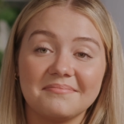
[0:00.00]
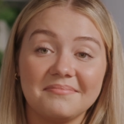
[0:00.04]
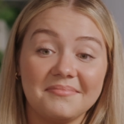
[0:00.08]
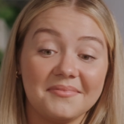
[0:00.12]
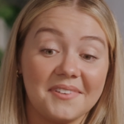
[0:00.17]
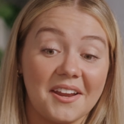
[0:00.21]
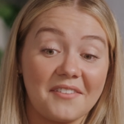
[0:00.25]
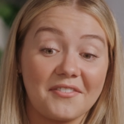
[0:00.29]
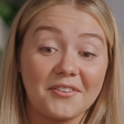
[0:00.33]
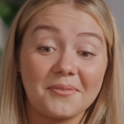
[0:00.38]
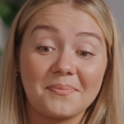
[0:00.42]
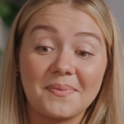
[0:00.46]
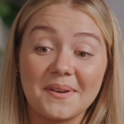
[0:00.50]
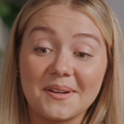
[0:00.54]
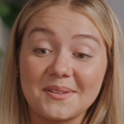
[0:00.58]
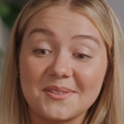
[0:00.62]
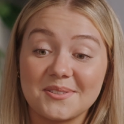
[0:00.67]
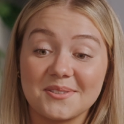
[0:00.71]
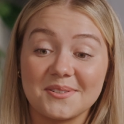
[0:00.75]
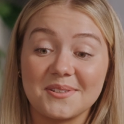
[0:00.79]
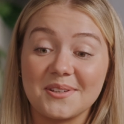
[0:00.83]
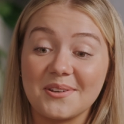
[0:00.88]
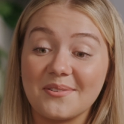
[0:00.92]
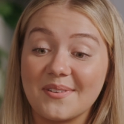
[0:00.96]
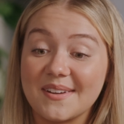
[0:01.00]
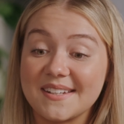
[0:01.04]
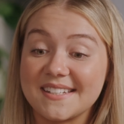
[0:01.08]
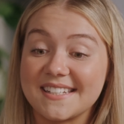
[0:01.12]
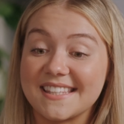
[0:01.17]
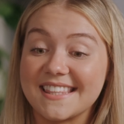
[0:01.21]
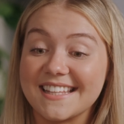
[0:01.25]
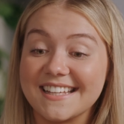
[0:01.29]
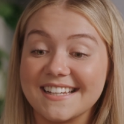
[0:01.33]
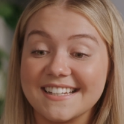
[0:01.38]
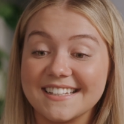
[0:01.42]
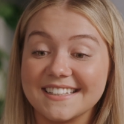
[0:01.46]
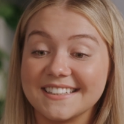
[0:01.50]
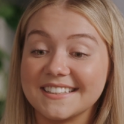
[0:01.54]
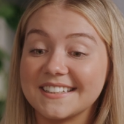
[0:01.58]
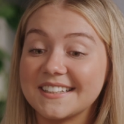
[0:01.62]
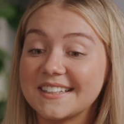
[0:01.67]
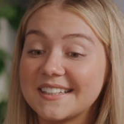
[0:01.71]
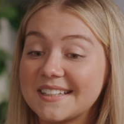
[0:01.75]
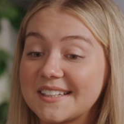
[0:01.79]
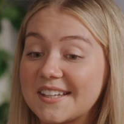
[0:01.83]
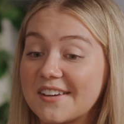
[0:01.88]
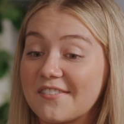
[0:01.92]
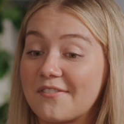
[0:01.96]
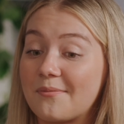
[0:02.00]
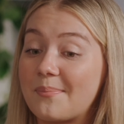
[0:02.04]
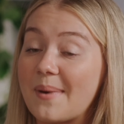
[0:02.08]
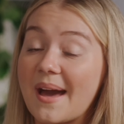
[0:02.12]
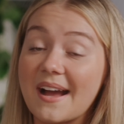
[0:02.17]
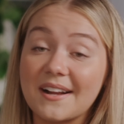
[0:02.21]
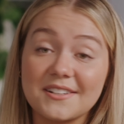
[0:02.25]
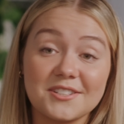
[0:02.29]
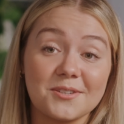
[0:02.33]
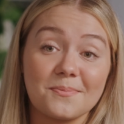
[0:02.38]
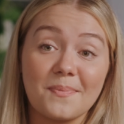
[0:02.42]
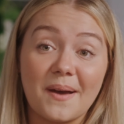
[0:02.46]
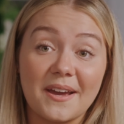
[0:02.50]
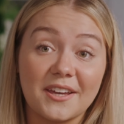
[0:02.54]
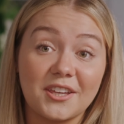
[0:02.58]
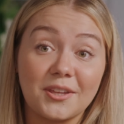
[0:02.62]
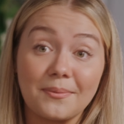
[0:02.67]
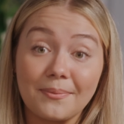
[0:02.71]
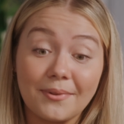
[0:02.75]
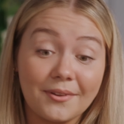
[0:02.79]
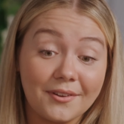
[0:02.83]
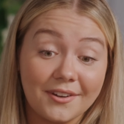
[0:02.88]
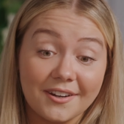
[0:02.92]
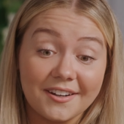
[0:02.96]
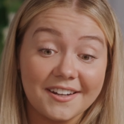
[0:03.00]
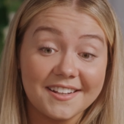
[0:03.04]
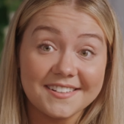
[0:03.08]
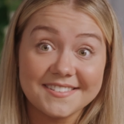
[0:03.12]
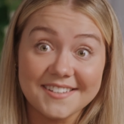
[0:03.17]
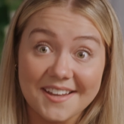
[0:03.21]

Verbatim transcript: Never pictured you as the give back to my community